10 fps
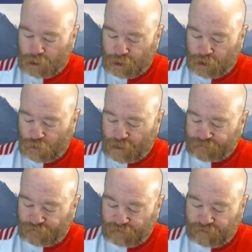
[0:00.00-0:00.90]
Congrats
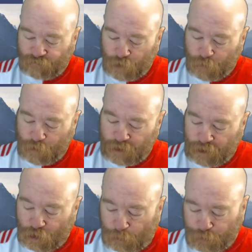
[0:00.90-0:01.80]
on the giveaway win.
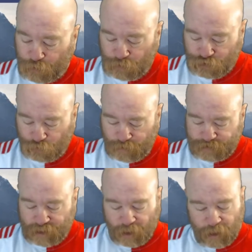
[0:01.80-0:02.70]
Hope you enjoy,
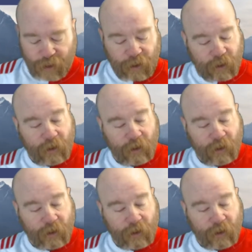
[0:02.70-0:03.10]
Terry.